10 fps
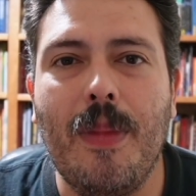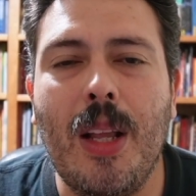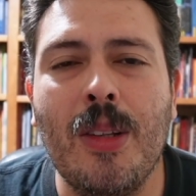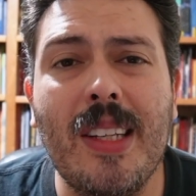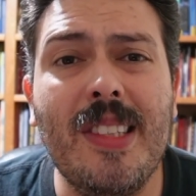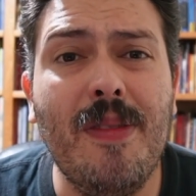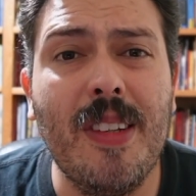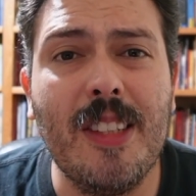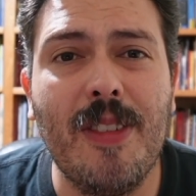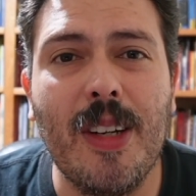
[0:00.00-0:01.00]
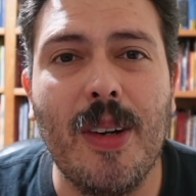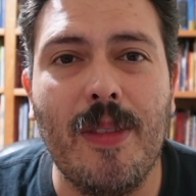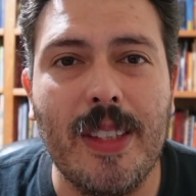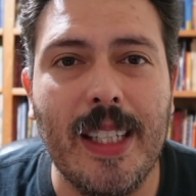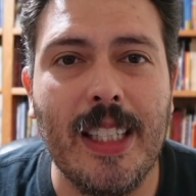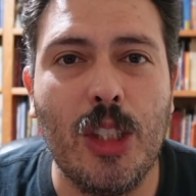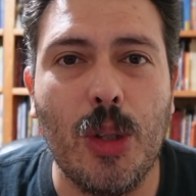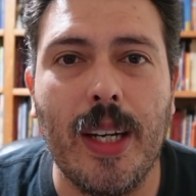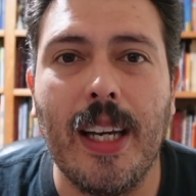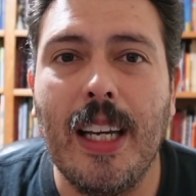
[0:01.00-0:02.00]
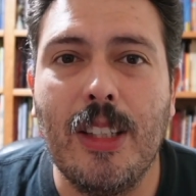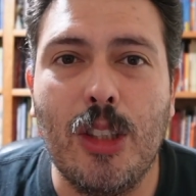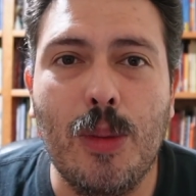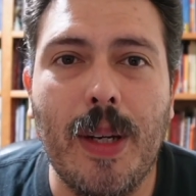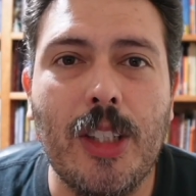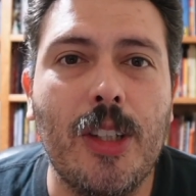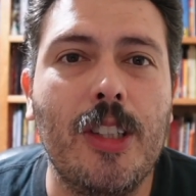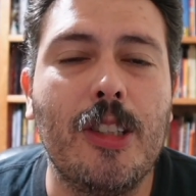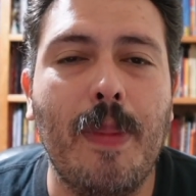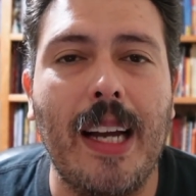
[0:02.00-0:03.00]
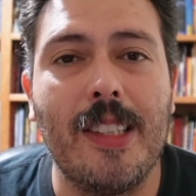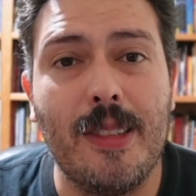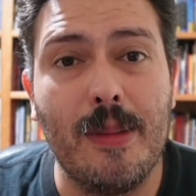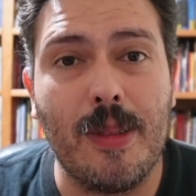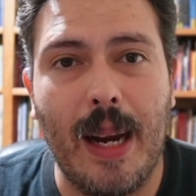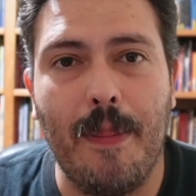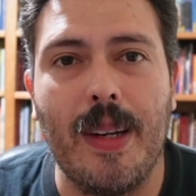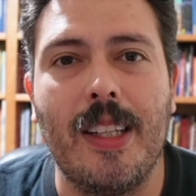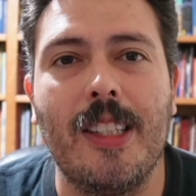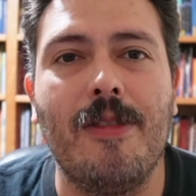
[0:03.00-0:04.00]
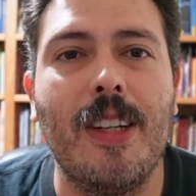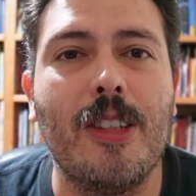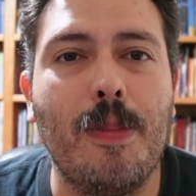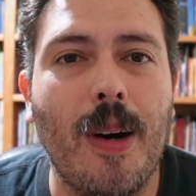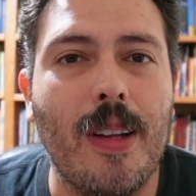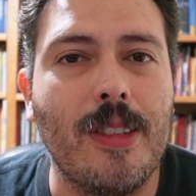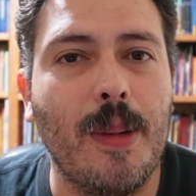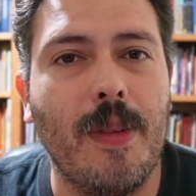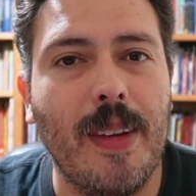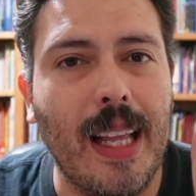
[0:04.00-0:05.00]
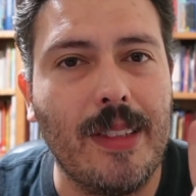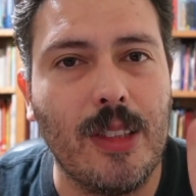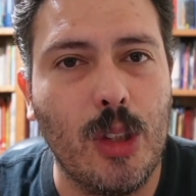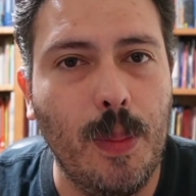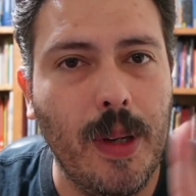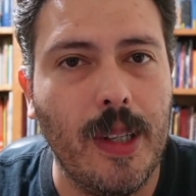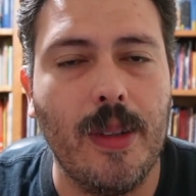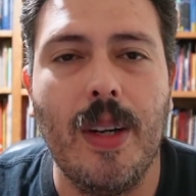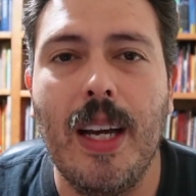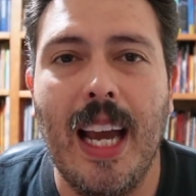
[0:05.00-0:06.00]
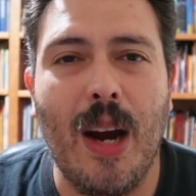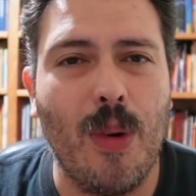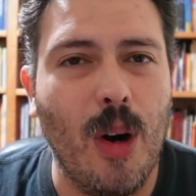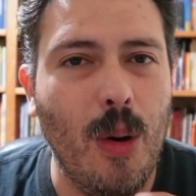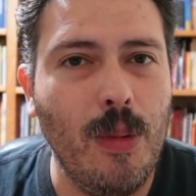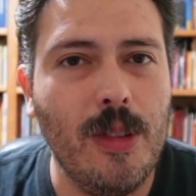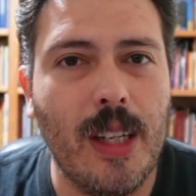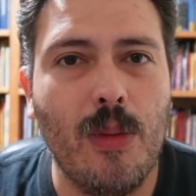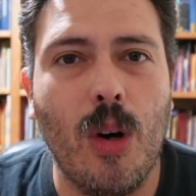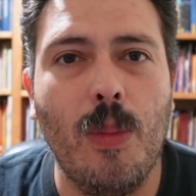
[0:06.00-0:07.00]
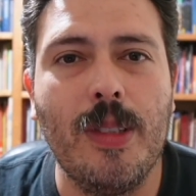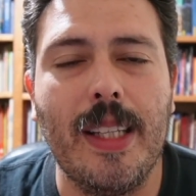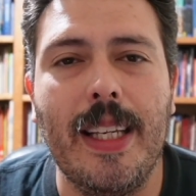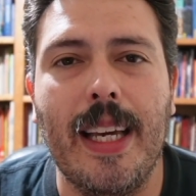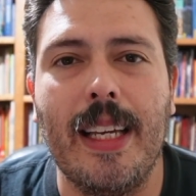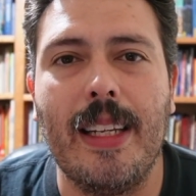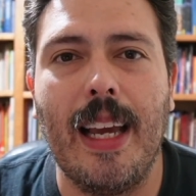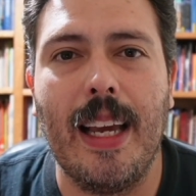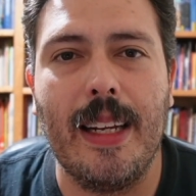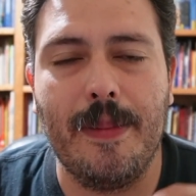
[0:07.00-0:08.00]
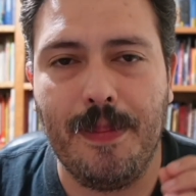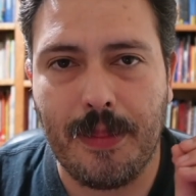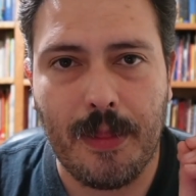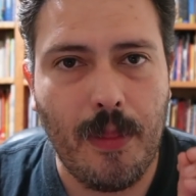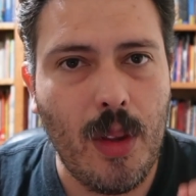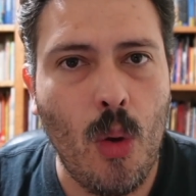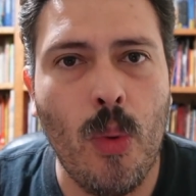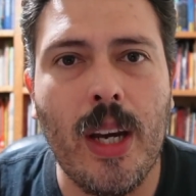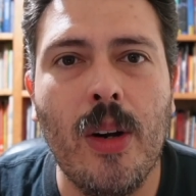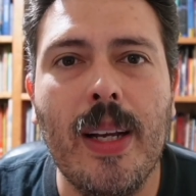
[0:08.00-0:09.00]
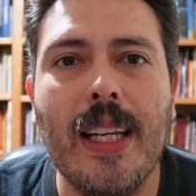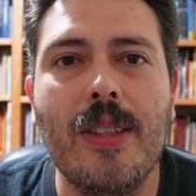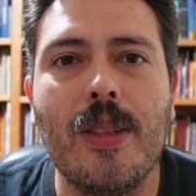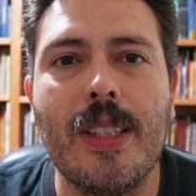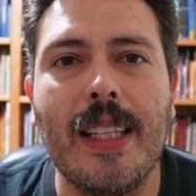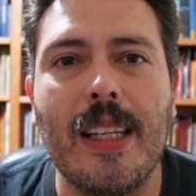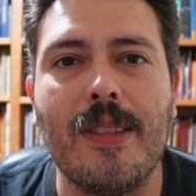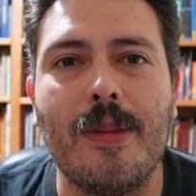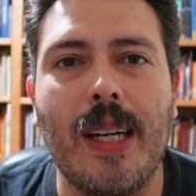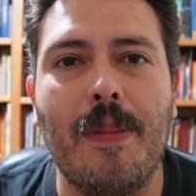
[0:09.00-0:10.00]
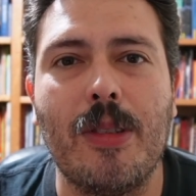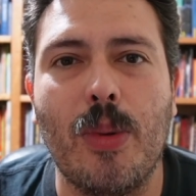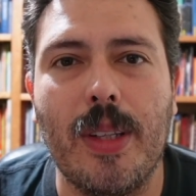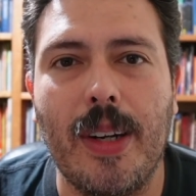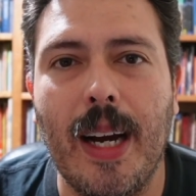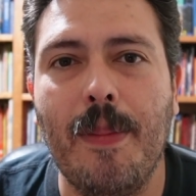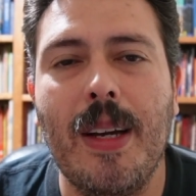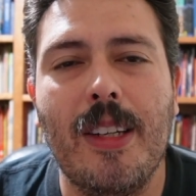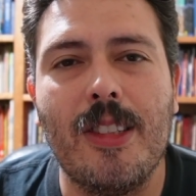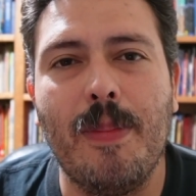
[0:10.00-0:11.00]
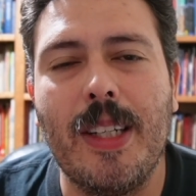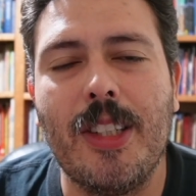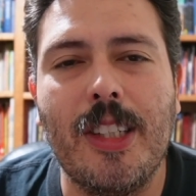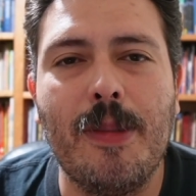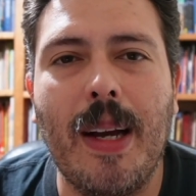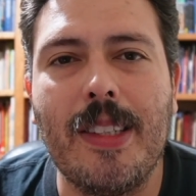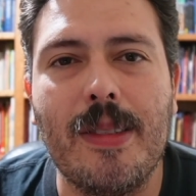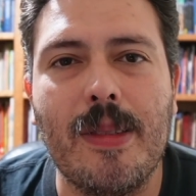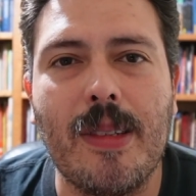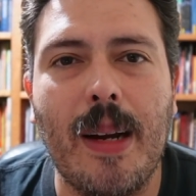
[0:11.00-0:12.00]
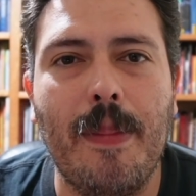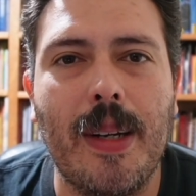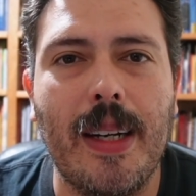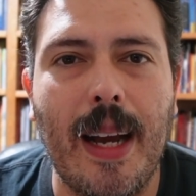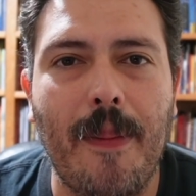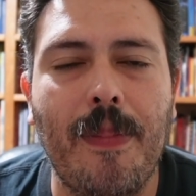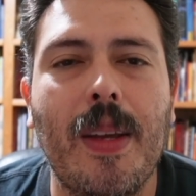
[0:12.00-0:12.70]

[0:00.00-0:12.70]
That's it for this video. If you did enjoy it, do make sure you smash the subscribe button. This video is part of the Summer of Atlassian two point oh, and we're almost there. We're almost at the end, and we can only get to those ten thousand subscribers with your help, so make sure you smash the subscribe button now.